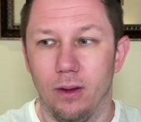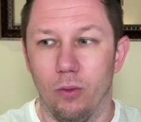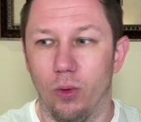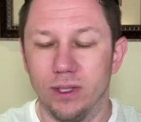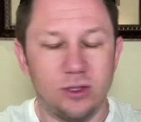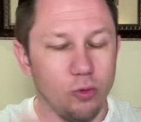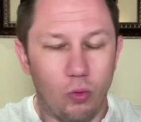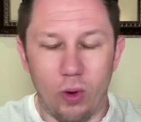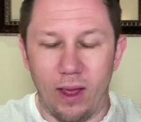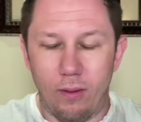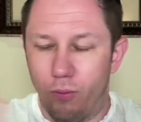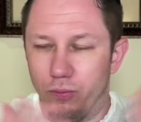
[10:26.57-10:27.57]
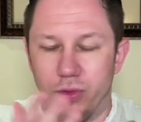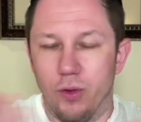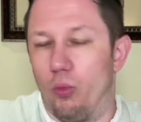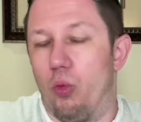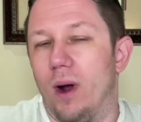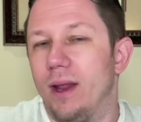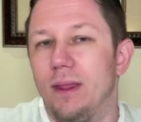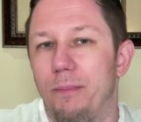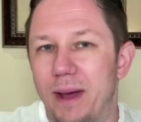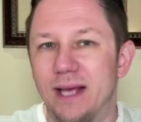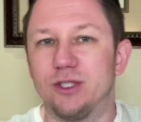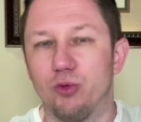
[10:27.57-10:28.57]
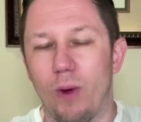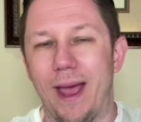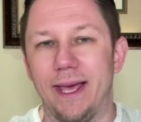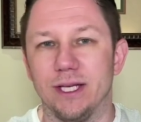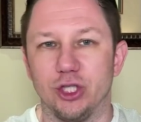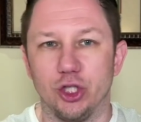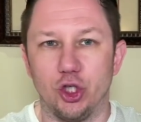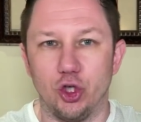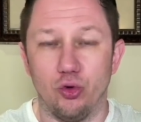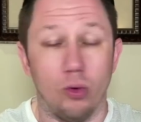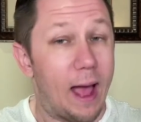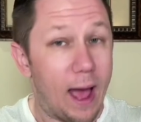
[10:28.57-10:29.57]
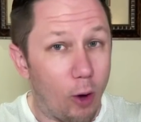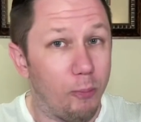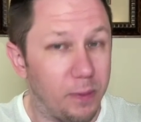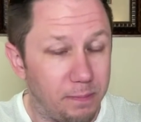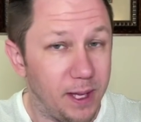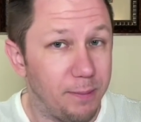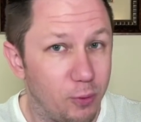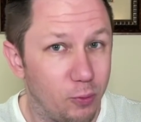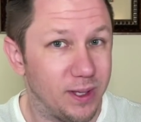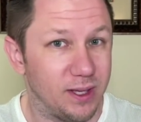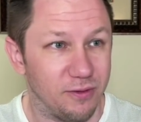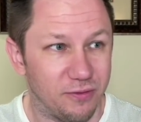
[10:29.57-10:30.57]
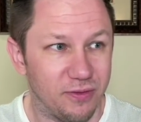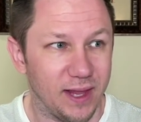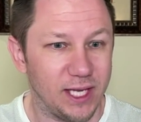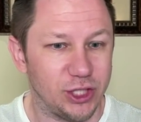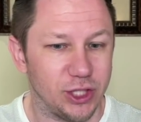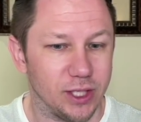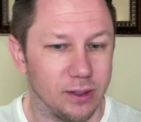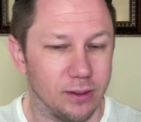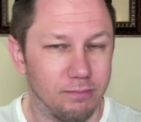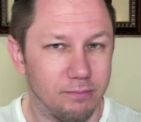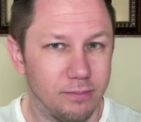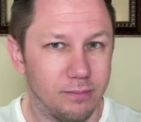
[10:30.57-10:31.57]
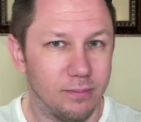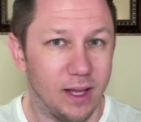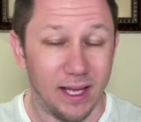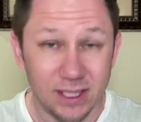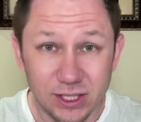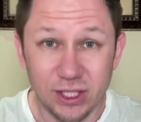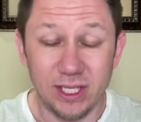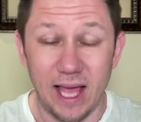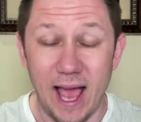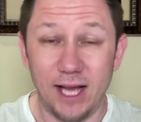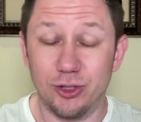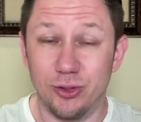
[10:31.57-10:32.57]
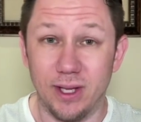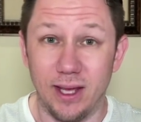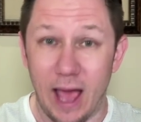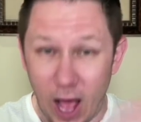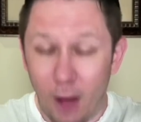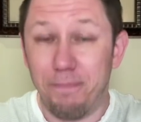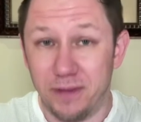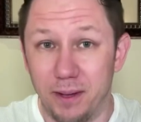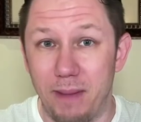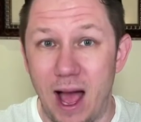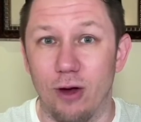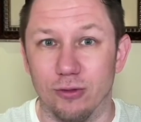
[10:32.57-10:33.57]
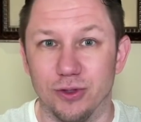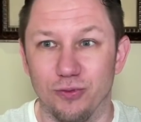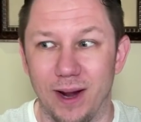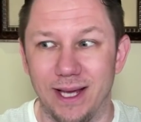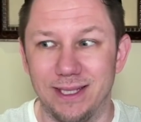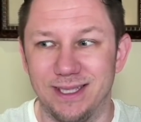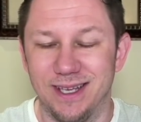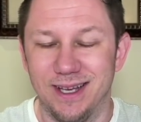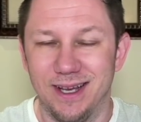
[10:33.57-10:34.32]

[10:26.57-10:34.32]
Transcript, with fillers: what's one of the best ways to help people with inflation is to actually help them out, right?